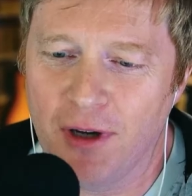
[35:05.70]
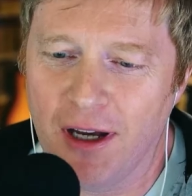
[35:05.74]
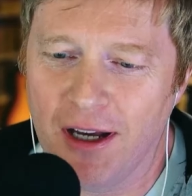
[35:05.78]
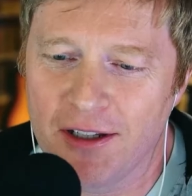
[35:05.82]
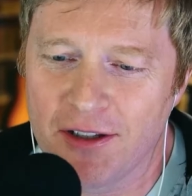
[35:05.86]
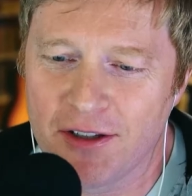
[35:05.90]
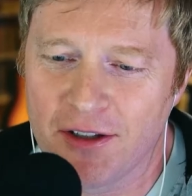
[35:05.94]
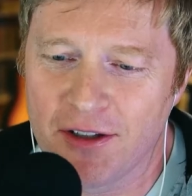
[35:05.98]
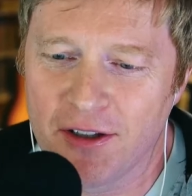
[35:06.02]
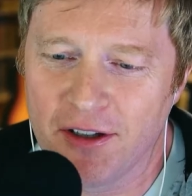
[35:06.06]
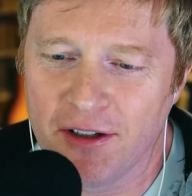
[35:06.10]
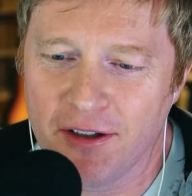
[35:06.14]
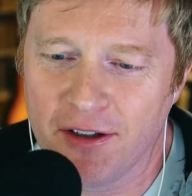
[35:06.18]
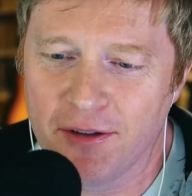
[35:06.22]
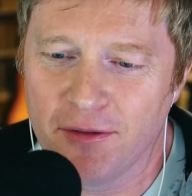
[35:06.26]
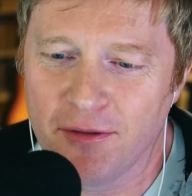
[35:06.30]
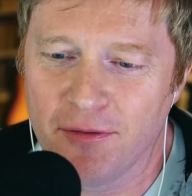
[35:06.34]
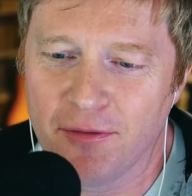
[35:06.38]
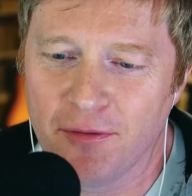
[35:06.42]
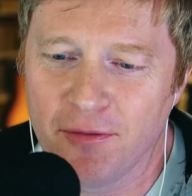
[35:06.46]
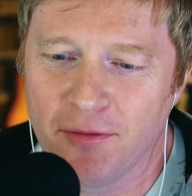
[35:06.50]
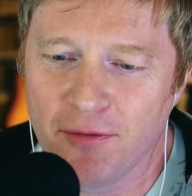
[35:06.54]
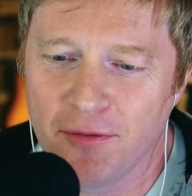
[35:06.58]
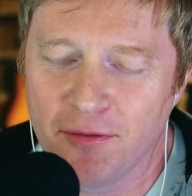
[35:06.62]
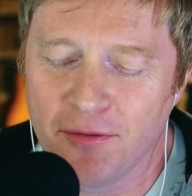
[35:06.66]

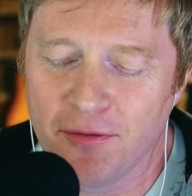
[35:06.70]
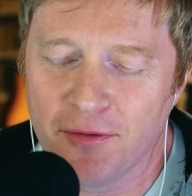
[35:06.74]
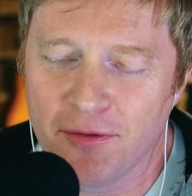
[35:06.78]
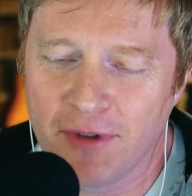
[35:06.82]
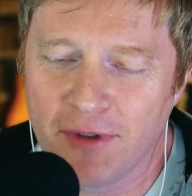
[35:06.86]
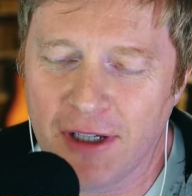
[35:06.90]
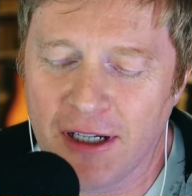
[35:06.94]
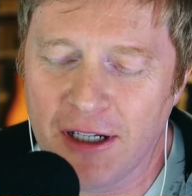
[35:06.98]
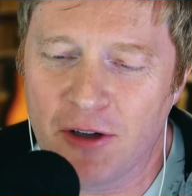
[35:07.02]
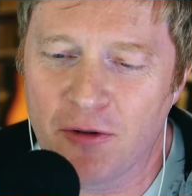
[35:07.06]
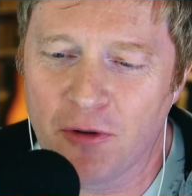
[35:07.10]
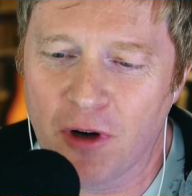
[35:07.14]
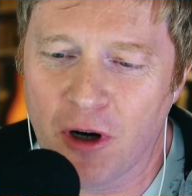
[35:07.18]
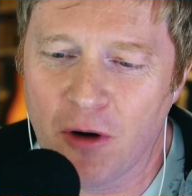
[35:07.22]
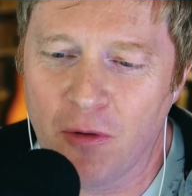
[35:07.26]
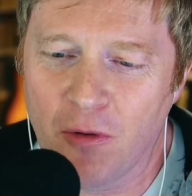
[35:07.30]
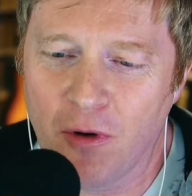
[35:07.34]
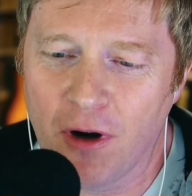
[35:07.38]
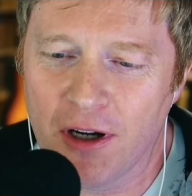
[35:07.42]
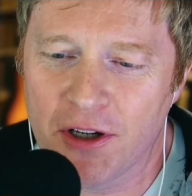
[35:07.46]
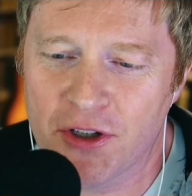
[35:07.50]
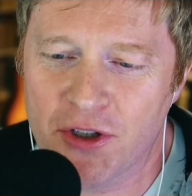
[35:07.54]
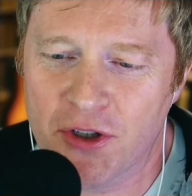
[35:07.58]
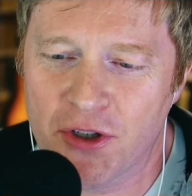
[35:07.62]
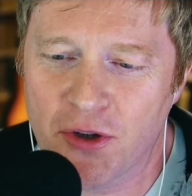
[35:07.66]
that it
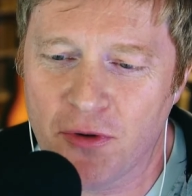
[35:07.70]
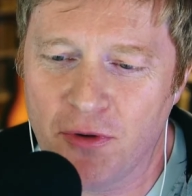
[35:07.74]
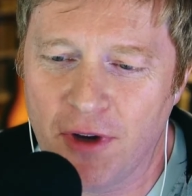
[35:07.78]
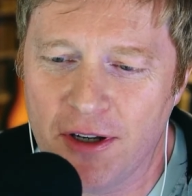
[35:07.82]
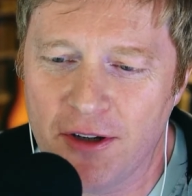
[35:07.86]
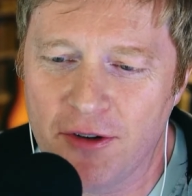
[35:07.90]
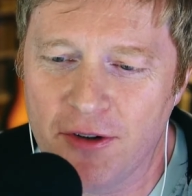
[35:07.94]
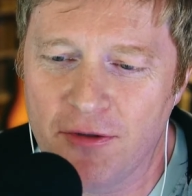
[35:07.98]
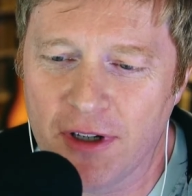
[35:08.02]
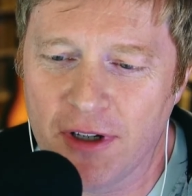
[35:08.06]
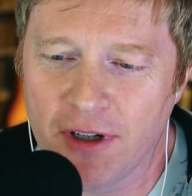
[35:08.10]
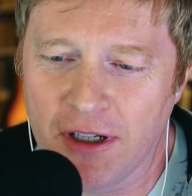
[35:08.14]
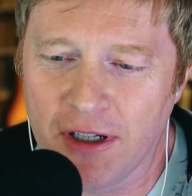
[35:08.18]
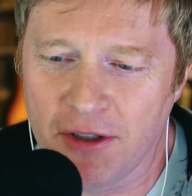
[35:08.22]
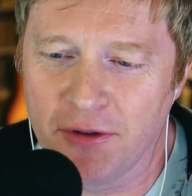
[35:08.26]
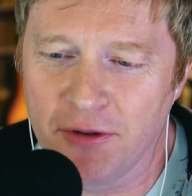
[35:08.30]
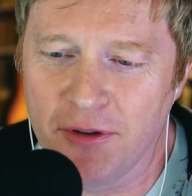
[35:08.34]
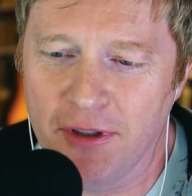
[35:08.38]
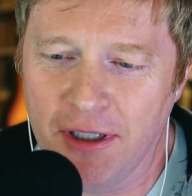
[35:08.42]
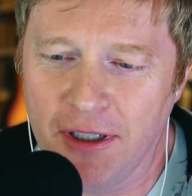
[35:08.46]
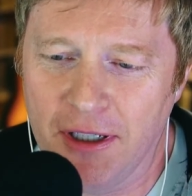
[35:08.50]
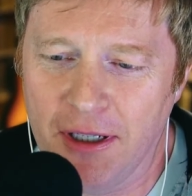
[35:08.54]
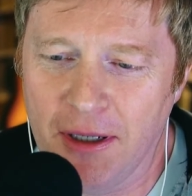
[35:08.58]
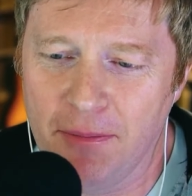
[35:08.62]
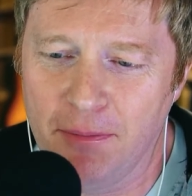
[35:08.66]
requires surrendering to
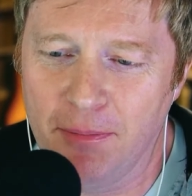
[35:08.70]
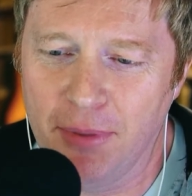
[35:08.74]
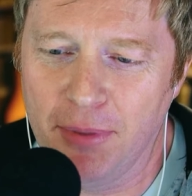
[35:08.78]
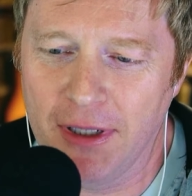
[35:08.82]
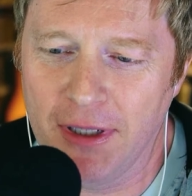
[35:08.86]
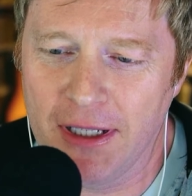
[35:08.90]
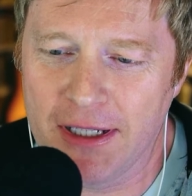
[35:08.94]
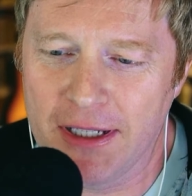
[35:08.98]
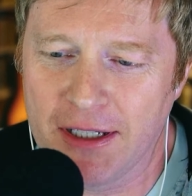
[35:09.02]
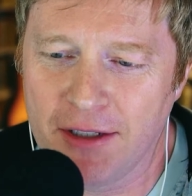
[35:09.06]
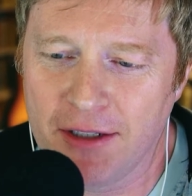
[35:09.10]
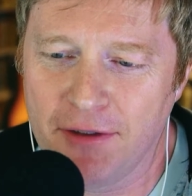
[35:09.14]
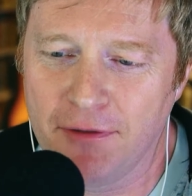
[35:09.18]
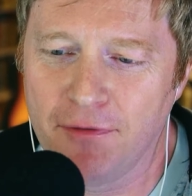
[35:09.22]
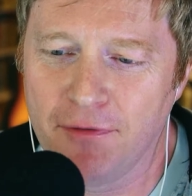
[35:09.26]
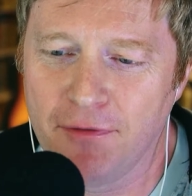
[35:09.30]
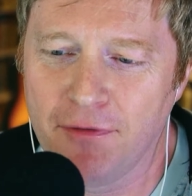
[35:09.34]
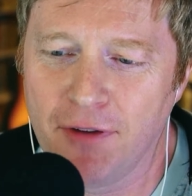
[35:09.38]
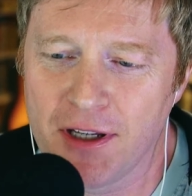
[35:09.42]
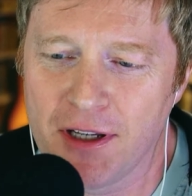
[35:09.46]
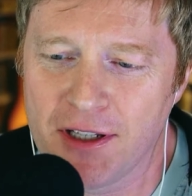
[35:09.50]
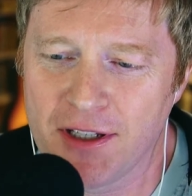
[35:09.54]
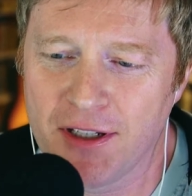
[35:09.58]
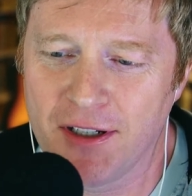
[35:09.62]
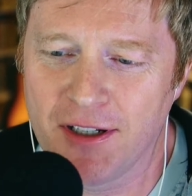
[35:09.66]
the implicit
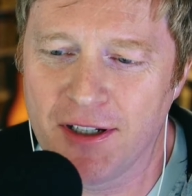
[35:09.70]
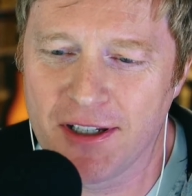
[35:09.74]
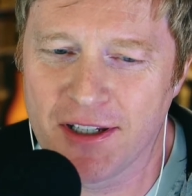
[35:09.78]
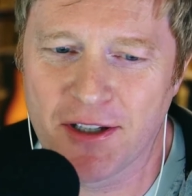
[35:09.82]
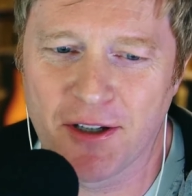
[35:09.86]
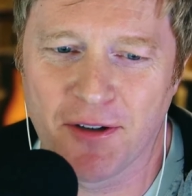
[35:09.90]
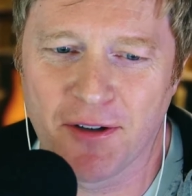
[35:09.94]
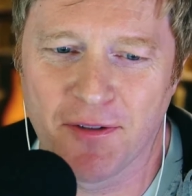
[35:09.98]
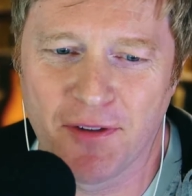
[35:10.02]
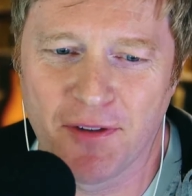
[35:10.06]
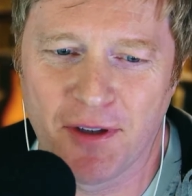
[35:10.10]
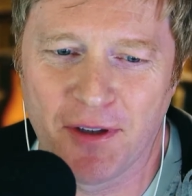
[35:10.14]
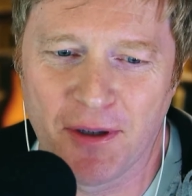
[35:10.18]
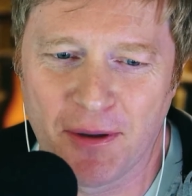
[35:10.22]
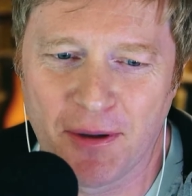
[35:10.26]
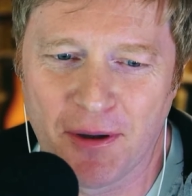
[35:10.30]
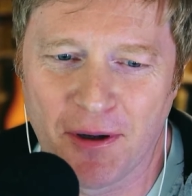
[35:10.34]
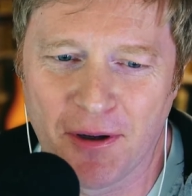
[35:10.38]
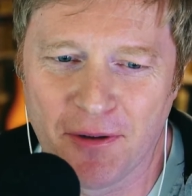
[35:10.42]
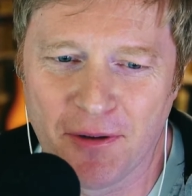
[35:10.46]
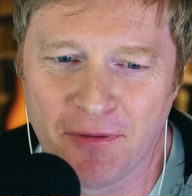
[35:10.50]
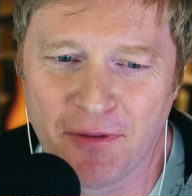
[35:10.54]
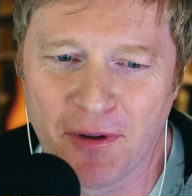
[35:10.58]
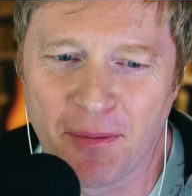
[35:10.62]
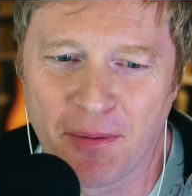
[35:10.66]
fuzziness of
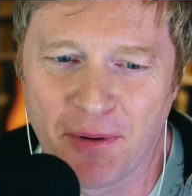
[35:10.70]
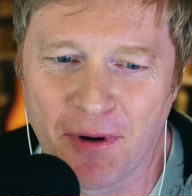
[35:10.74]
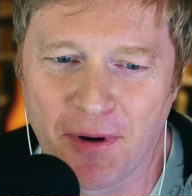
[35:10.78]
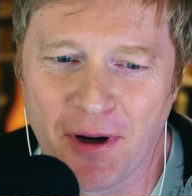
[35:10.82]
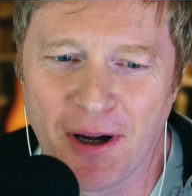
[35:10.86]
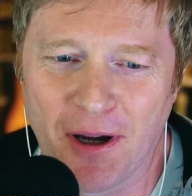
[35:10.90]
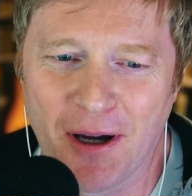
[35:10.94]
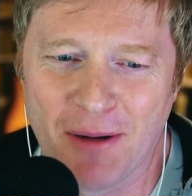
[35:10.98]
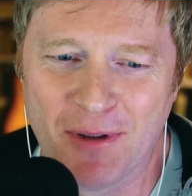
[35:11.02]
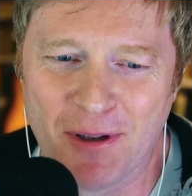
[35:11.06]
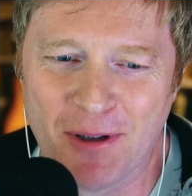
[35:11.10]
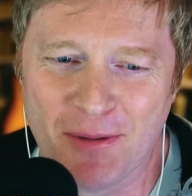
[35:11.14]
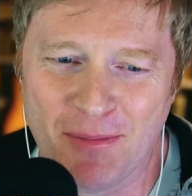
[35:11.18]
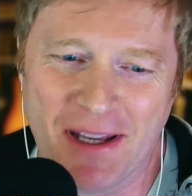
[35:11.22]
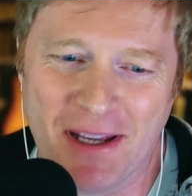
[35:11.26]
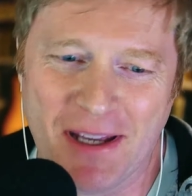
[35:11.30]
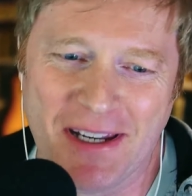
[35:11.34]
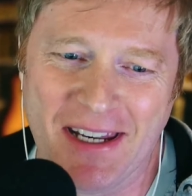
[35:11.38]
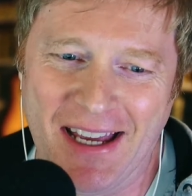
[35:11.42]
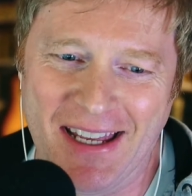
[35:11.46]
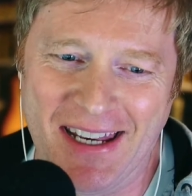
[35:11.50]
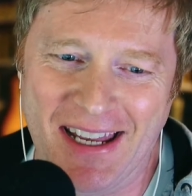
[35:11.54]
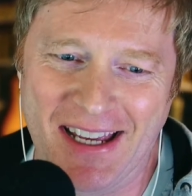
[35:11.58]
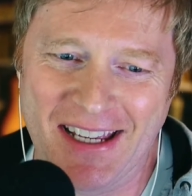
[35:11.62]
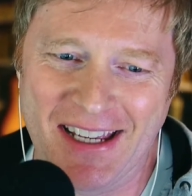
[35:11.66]
the problem,
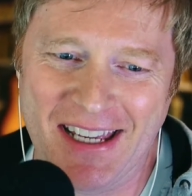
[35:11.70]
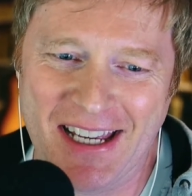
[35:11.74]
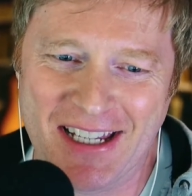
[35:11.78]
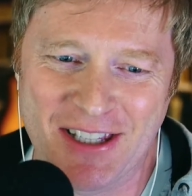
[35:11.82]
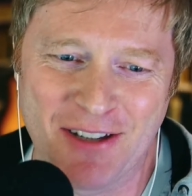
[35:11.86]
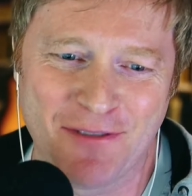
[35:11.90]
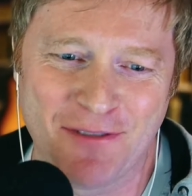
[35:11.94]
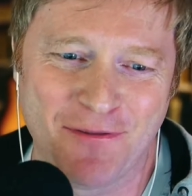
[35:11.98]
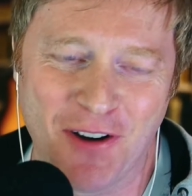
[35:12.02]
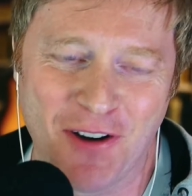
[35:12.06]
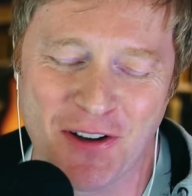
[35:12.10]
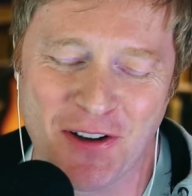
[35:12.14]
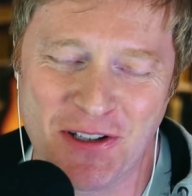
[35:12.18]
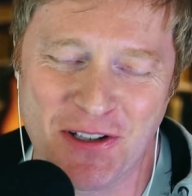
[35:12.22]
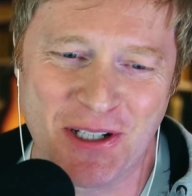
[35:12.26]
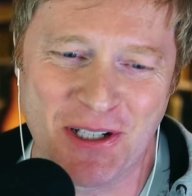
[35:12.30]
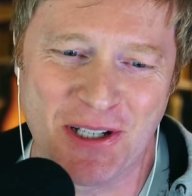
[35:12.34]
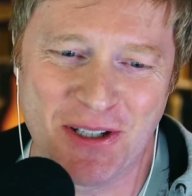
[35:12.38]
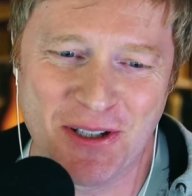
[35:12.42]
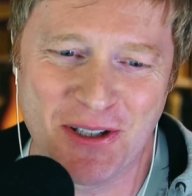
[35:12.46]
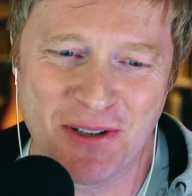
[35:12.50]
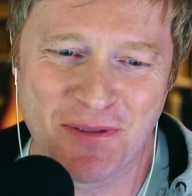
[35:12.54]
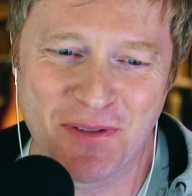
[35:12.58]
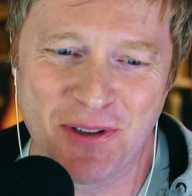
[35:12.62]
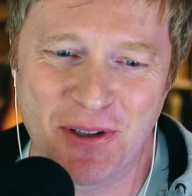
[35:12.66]
and I guess the
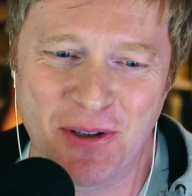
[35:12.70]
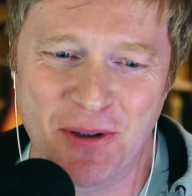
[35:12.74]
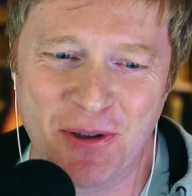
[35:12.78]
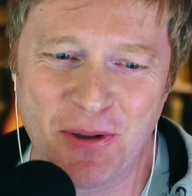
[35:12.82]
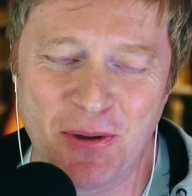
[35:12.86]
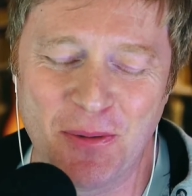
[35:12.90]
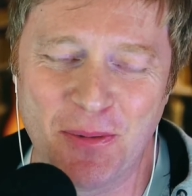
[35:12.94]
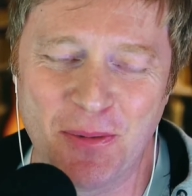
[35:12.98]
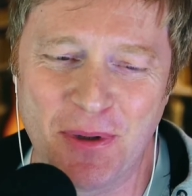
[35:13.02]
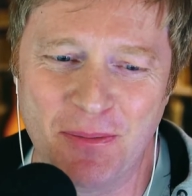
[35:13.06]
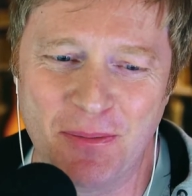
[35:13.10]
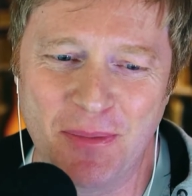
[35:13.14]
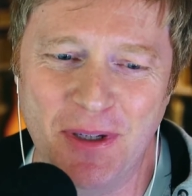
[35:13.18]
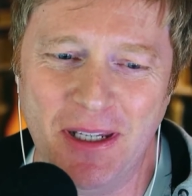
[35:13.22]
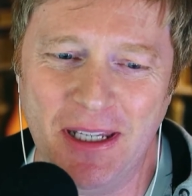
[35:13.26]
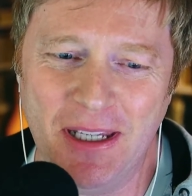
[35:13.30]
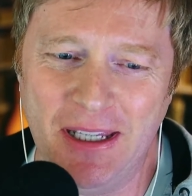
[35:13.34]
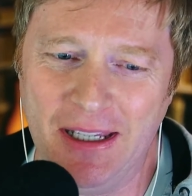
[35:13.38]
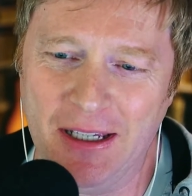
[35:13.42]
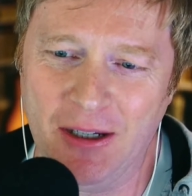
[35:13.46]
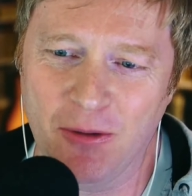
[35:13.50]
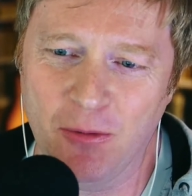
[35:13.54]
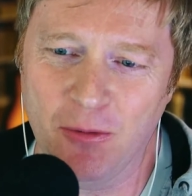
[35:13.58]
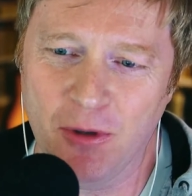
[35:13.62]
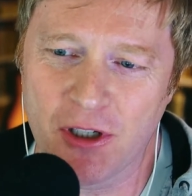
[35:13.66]
fuzziness of the human
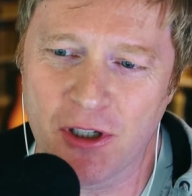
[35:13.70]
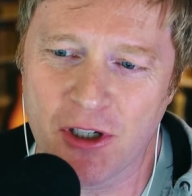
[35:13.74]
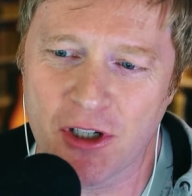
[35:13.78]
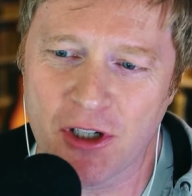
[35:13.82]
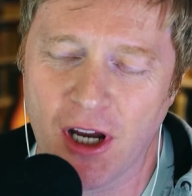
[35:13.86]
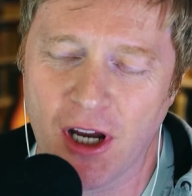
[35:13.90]
being, which